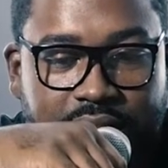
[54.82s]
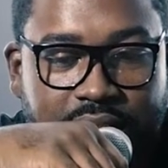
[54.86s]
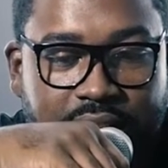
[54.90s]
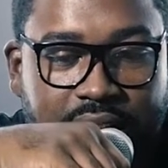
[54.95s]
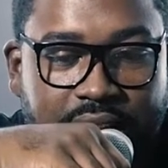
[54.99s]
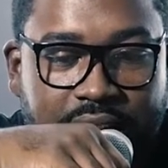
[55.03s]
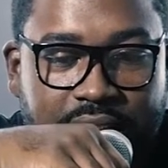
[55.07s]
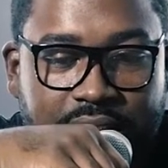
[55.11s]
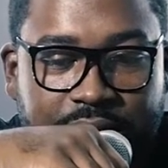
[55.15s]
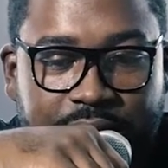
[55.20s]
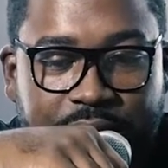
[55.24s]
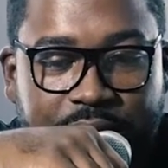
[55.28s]

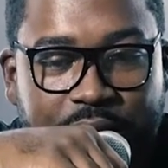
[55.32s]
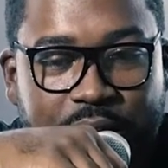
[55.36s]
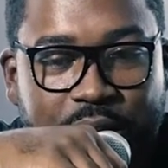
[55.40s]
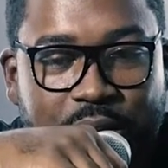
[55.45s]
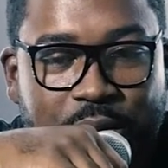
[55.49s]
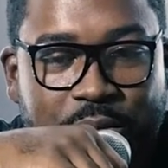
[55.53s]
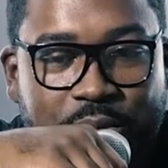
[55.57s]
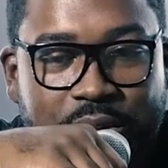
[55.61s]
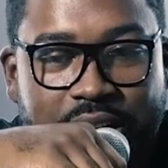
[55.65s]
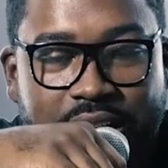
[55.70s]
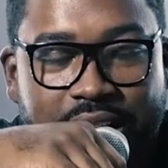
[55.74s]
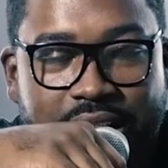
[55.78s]
In
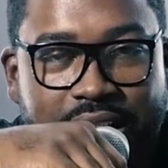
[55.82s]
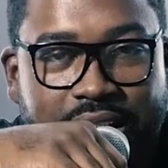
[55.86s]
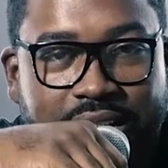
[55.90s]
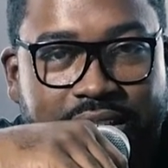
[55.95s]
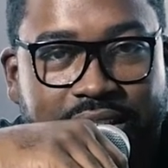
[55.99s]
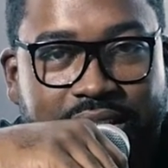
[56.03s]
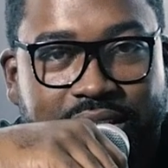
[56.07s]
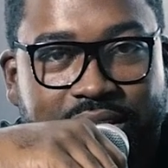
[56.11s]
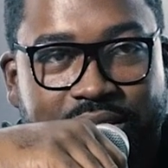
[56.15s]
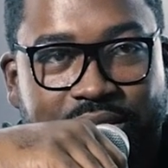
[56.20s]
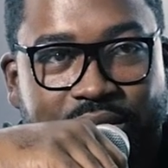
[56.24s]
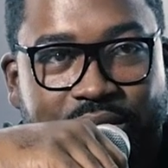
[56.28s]
filming, I
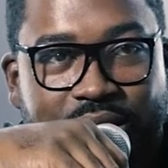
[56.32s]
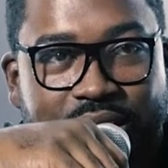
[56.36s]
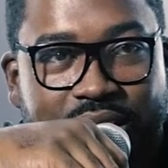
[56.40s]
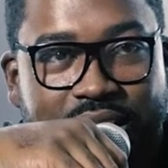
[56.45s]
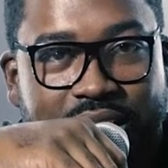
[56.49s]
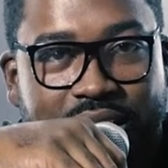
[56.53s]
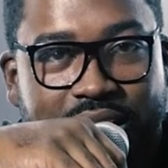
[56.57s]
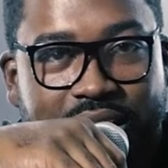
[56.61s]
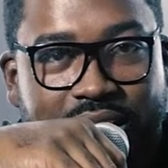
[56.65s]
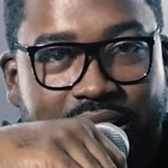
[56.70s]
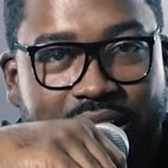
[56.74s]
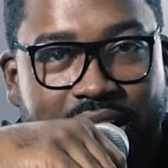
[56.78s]
actually
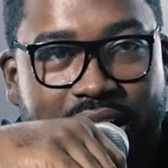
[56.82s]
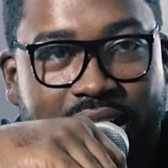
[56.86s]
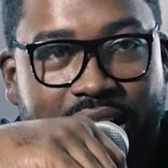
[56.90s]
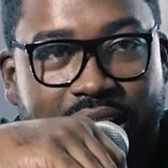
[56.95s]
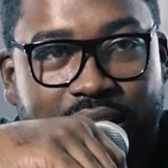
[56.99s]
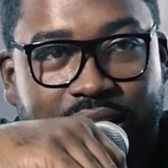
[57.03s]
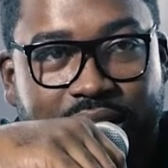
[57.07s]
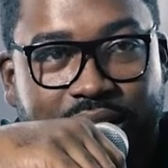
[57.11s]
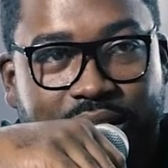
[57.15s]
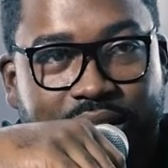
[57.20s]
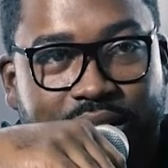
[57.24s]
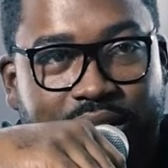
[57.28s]
started, I
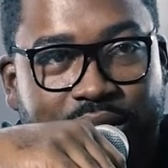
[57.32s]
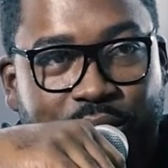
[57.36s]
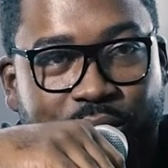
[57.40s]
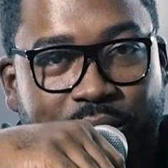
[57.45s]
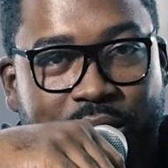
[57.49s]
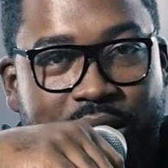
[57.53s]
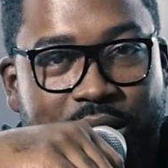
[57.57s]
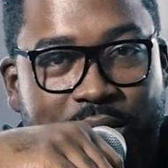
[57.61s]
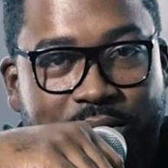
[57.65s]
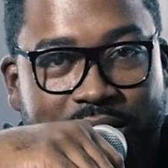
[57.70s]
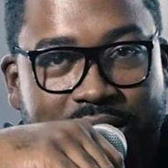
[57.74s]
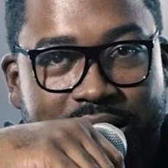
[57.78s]
had a
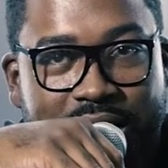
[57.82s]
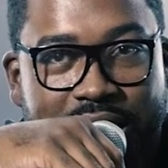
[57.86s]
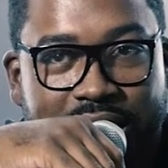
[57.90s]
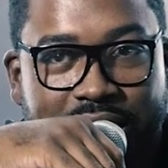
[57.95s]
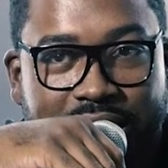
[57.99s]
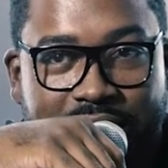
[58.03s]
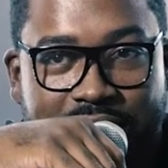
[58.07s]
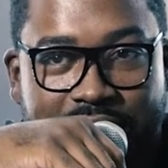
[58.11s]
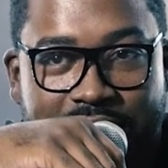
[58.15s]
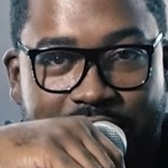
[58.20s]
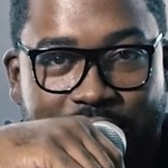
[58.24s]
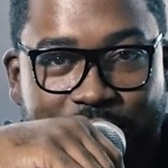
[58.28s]

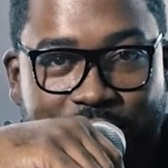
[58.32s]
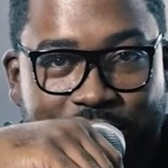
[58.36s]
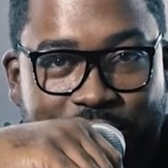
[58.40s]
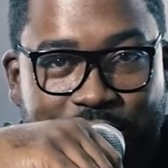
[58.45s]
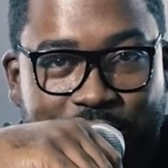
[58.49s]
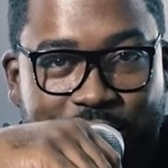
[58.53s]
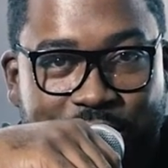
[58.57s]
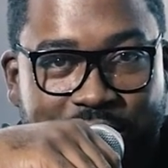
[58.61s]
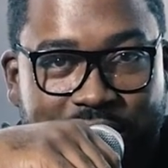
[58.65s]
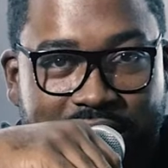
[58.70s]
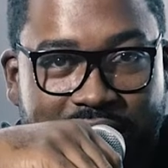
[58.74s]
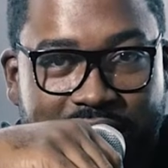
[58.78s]
website,
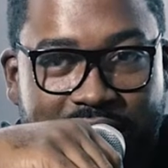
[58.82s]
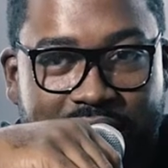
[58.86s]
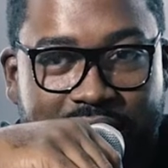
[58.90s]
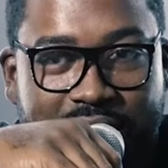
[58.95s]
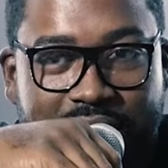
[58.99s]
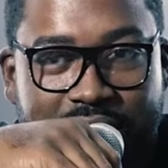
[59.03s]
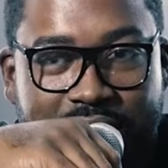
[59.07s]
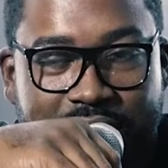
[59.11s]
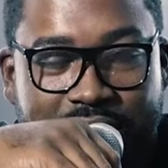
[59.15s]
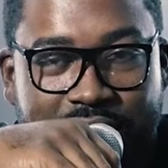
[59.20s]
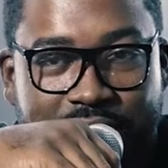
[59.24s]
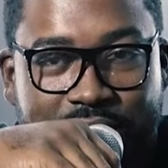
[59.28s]

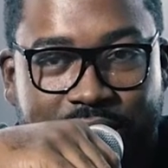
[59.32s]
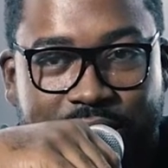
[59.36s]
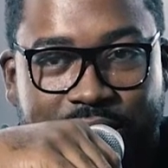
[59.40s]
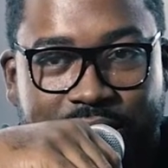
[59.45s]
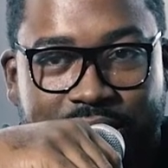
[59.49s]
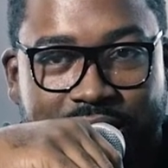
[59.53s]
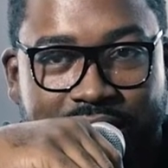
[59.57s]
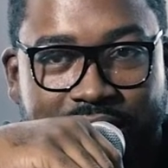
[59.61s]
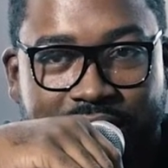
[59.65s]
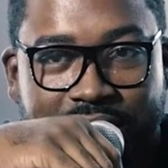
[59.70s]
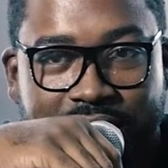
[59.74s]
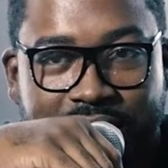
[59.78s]
diamondsandwood.com,
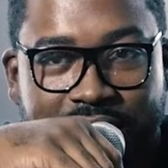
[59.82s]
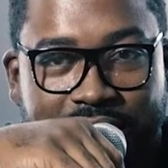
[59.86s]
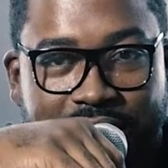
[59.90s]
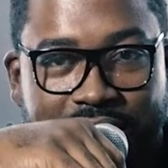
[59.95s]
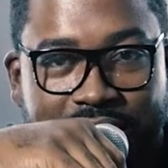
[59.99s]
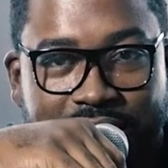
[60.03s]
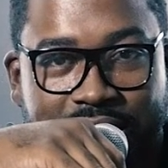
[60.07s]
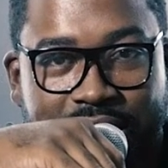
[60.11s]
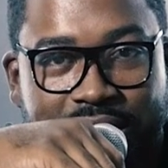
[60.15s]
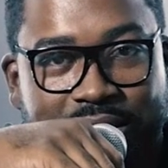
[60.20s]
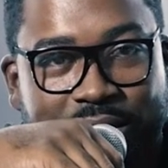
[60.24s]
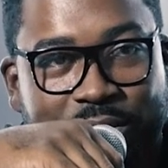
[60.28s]
and
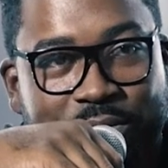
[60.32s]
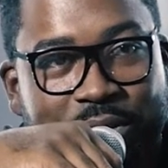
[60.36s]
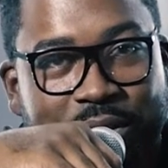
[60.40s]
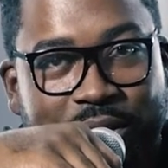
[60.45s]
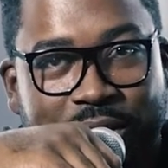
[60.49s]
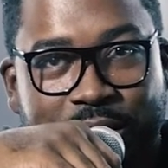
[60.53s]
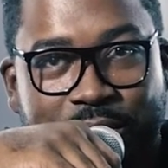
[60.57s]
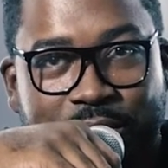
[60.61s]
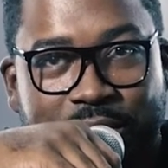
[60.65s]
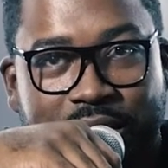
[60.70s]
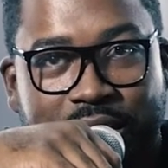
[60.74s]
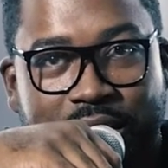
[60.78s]
I just
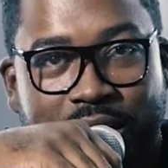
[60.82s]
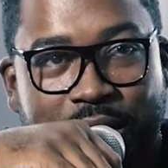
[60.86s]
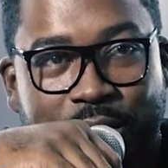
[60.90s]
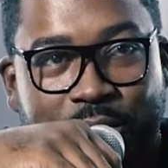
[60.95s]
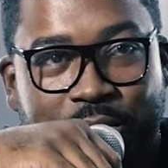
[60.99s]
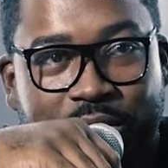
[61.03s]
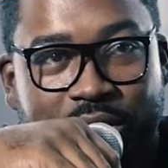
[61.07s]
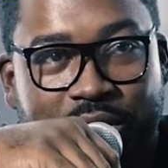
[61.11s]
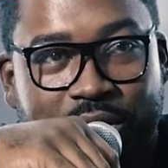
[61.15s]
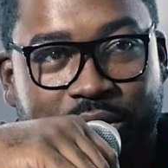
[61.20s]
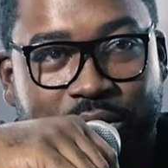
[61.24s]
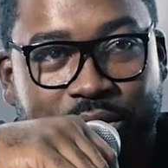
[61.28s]
picked up the
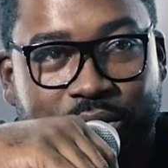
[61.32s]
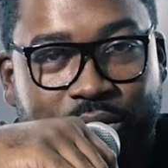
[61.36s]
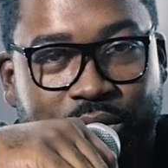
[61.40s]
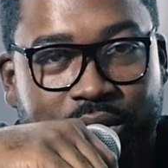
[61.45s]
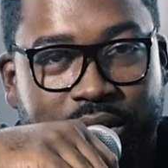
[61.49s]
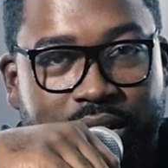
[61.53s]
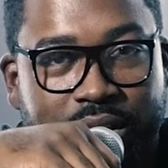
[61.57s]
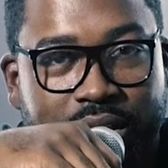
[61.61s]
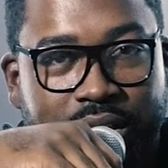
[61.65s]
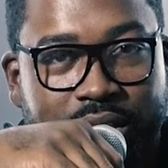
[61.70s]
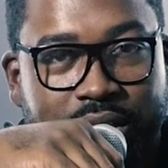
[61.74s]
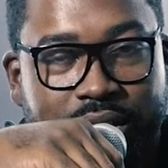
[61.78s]
camera to
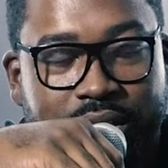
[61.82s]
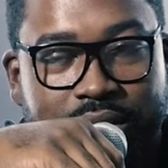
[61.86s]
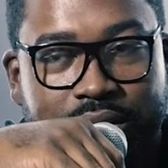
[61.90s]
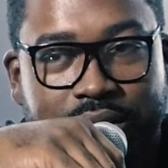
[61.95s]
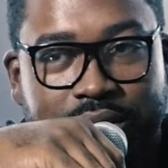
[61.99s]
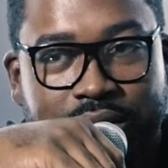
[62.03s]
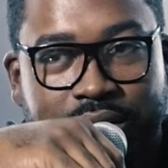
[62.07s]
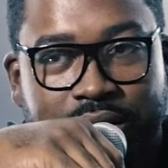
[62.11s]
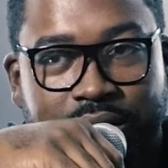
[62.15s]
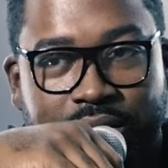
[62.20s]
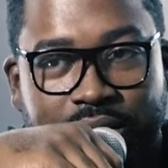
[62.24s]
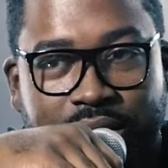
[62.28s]
do,
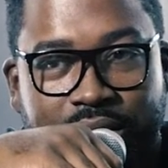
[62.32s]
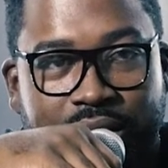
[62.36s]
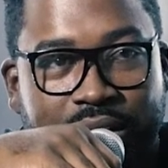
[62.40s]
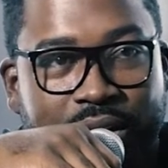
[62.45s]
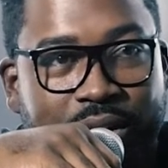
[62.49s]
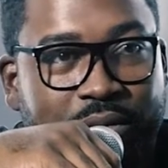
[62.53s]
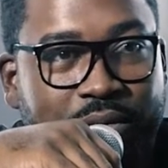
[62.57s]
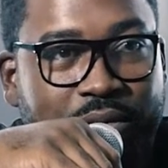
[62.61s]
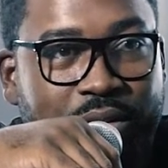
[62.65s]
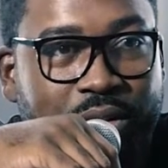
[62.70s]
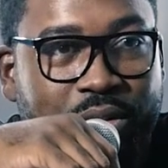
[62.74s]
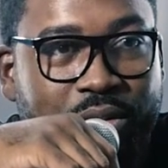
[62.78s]
you know, little
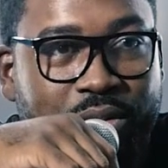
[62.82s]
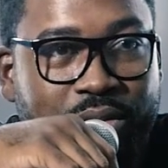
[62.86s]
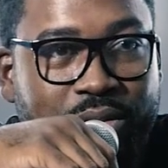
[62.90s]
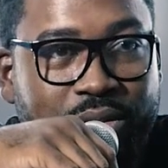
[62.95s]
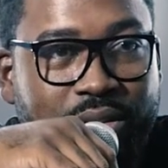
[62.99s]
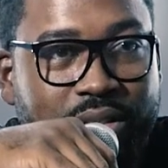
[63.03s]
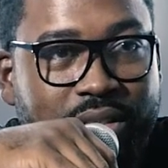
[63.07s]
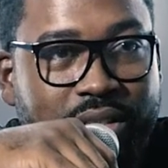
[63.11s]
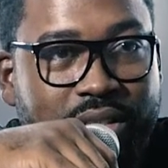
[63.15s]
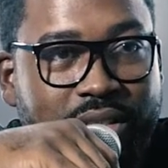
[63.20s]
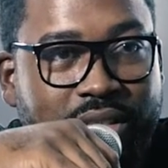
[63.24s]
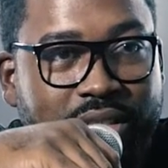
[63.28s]

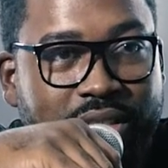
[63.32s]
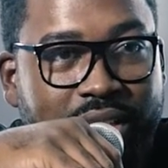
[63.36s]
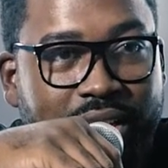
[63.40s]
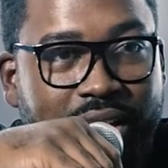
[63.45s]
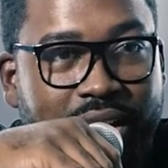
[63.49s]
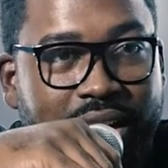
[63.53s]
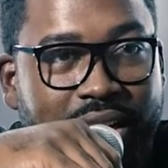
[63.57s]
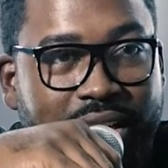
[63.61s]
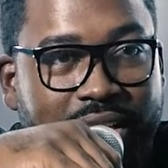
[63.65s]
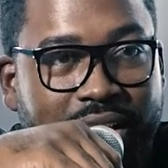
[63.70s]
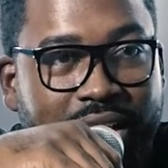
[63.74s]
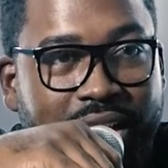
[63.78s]
interviews, shit
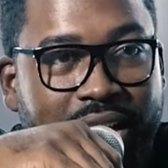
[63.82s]
like